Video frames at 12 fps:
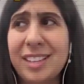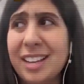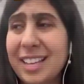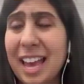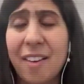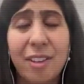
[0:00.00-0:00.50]

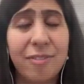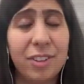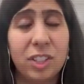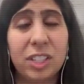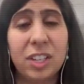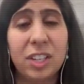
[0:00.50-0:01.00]
again, that
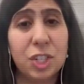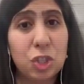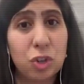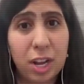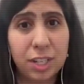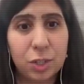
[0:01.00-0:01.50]
feeling of
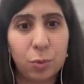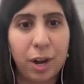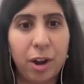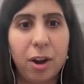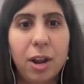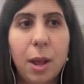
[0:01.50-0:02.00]
distrust
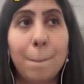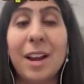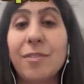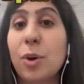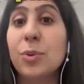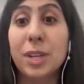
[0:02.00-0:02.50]
where
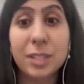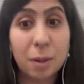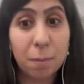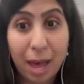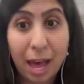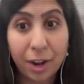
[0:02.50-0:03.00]
my vote
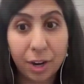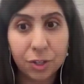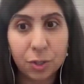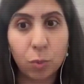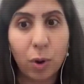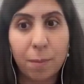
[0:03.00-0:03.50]
doesn't matter,
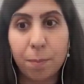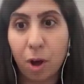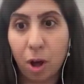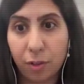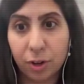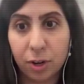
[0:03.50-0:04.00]
so why
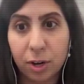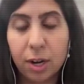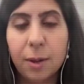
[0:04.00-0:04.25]
bother?